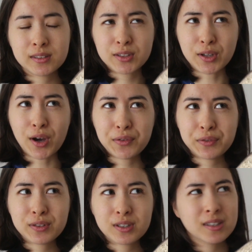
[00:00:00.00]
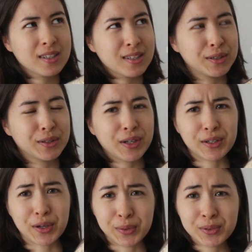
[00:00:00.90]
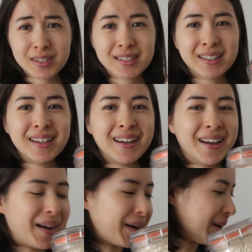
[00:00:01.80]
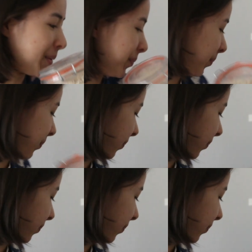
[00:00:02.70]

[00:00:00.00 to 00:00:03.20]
soft steel cut oats. Um,